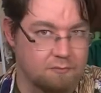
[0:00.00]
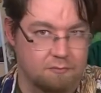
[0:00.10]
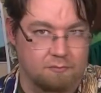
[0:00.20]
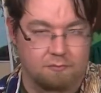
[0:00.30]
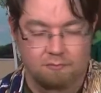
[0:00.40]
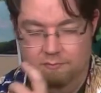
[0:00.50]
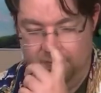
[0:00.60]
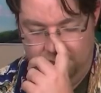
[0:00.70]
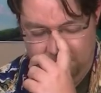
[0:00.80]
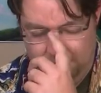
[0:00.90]

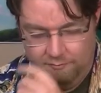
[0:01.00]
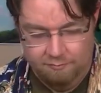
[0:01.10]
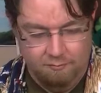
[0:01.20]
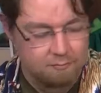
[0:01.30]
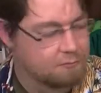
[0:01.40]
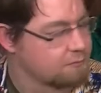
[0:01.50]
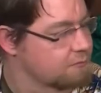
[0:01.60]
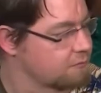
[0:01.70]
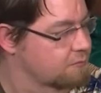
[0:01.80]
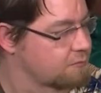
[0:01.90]

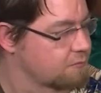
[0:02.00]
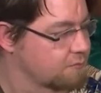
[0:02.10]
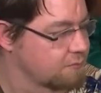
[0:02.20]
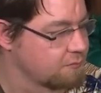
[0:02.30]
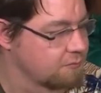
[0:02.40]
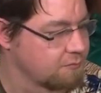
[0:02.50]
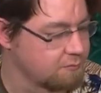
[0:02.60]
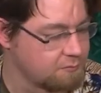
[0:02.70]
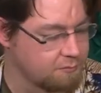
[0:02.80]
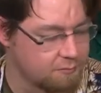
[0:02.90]

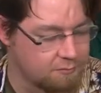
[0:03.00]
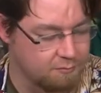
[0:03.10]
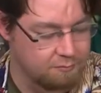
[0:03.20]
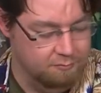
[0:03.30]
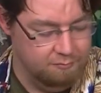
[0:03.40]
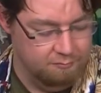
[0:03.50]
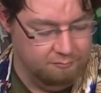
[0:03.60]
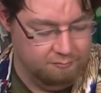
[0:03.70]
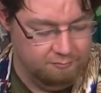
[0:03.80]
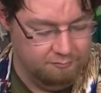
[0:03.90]

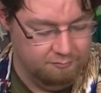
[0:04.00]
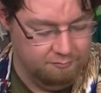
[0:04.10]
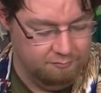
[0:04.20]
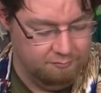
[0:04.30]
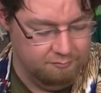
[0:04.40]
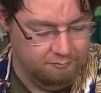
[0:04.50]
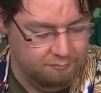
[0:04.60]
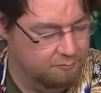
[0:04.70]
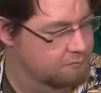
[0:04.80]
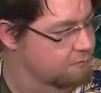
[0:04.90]

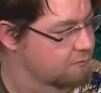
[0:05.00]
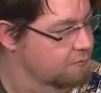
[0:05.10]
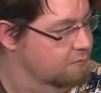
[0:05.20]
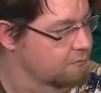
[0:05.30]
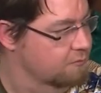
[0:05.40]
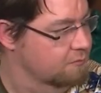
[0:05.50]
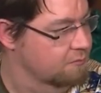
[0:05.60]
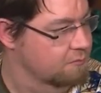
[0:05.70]
No words are spoken by the person on screen.